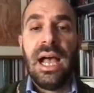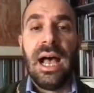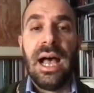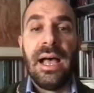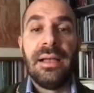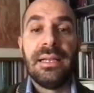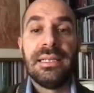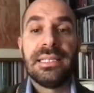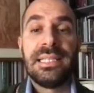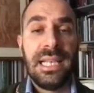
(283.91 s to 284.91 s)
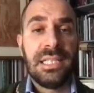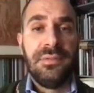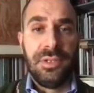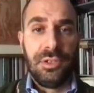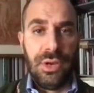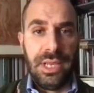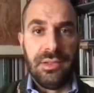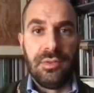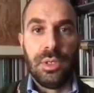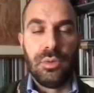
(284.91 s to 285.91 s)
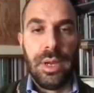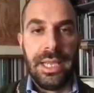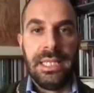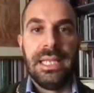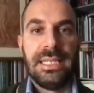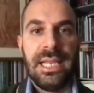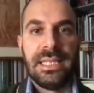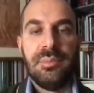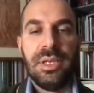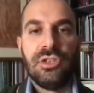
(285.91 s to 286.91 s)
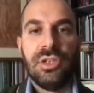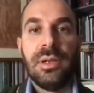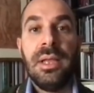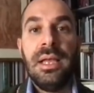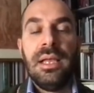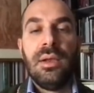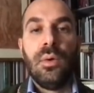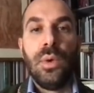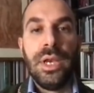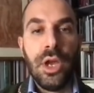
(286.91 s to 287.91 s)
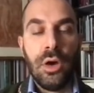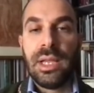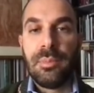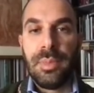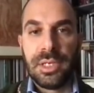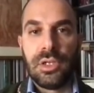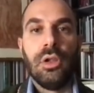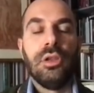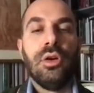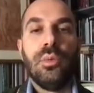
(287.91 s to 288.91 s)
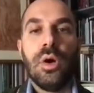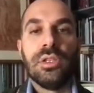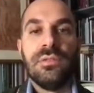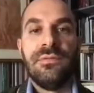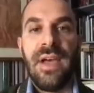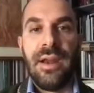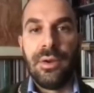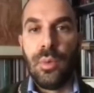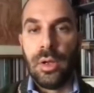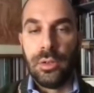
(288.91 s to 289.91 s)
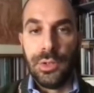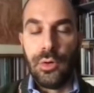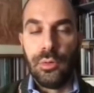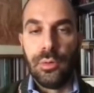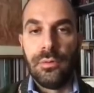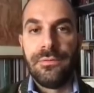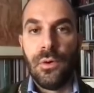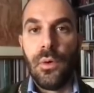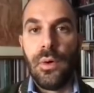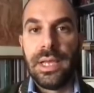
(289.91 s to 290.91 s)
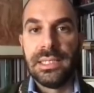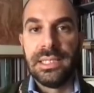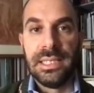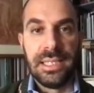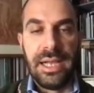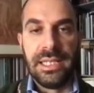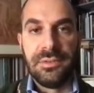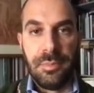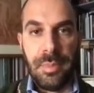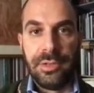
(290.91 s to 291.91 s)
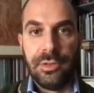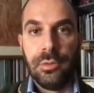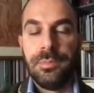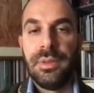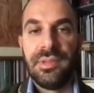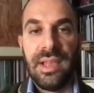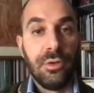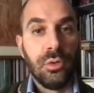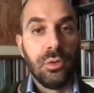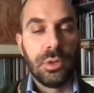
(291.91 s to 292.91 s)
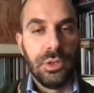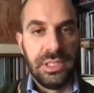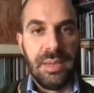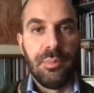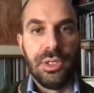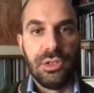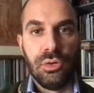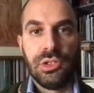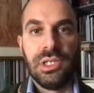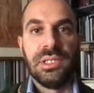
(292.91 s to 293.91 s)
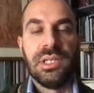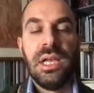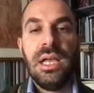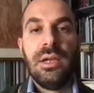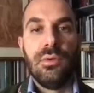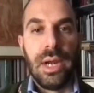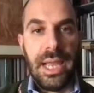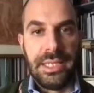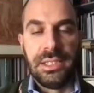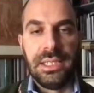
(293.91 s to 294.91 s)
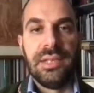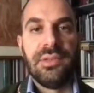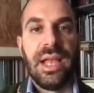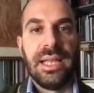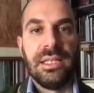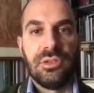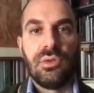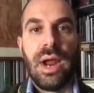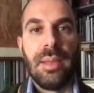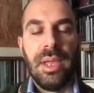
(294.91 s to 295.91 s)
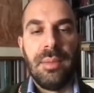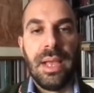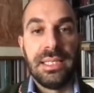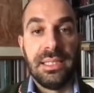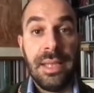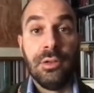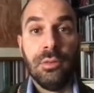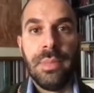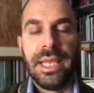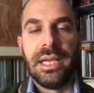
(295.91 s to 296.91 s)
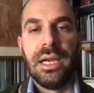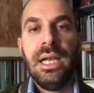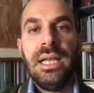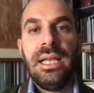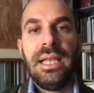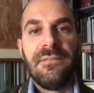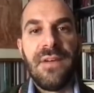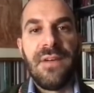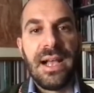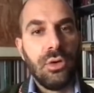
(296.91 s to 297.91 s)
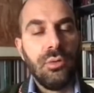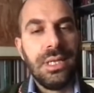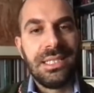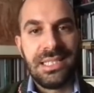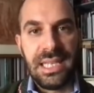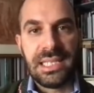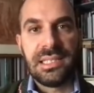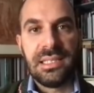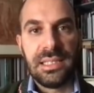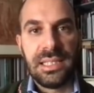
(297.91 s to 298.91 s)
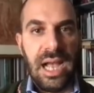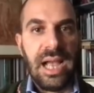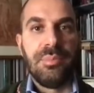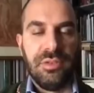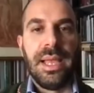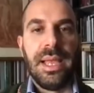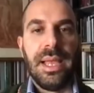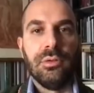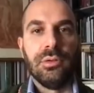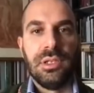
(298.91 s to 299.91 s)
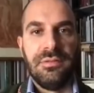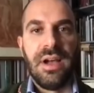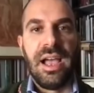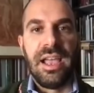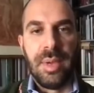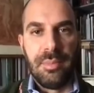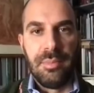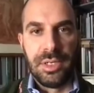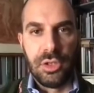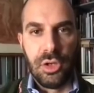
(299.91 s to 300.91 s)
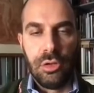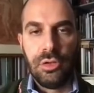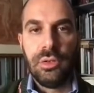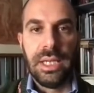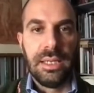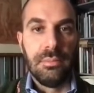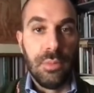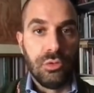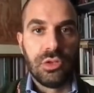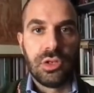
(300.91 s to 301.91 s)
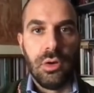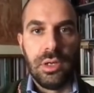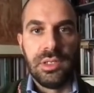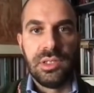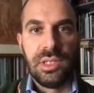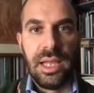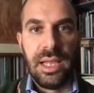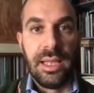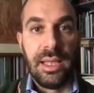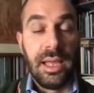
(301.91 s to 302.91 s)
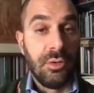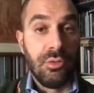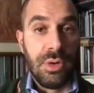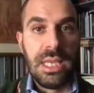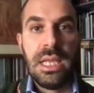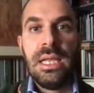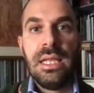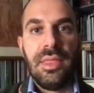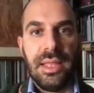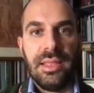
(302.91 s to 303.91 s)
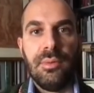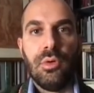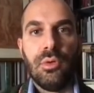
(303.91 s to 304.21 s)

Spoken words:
6 vitrines which were in that exhibition. We know that Bertoldo was very well known for his designs for medal. Several contemporary sources relate to this and describe him as a medal maker. In fact, only 6 types of medals survive by Bertoldo that most scholars agree that they were